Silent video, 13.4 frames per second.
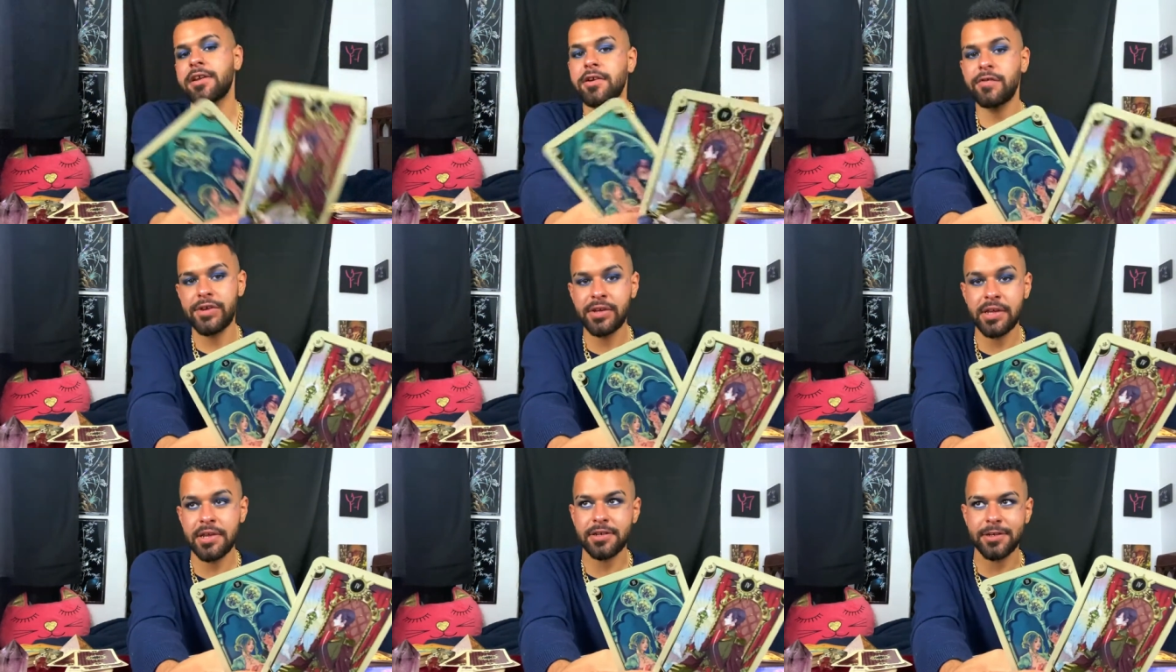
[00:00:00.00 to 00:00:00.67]
over your
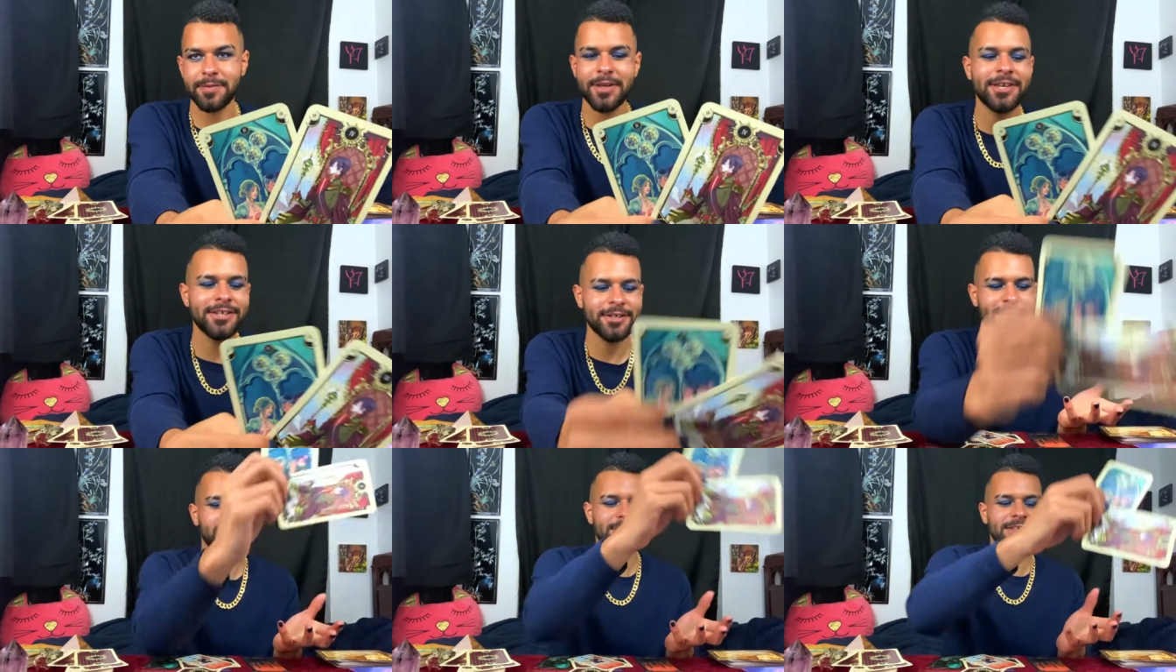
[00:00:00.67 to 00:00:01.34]
kingdom
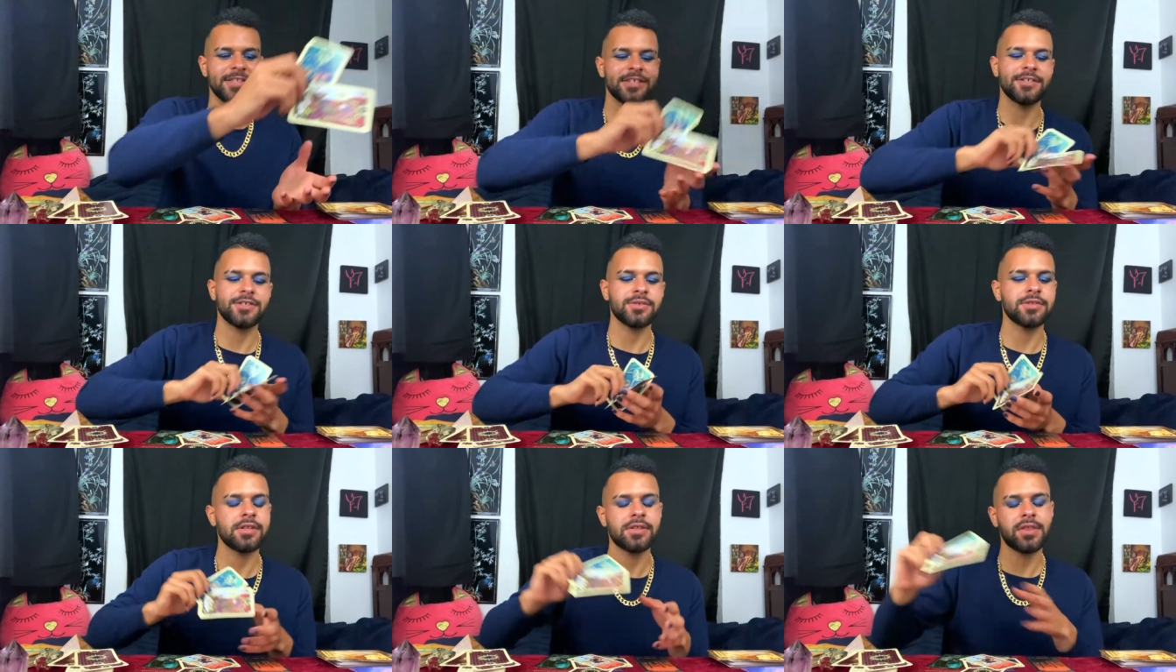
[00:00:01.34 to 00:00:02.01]
sort of thing.
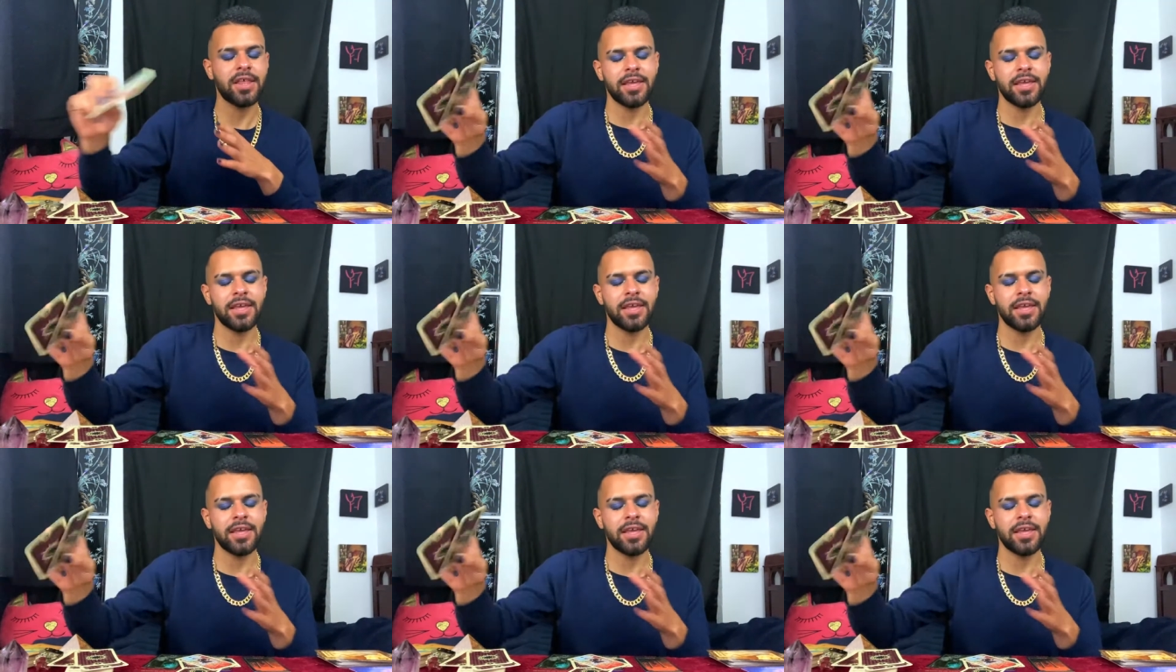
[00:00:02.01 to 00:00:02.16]
So like,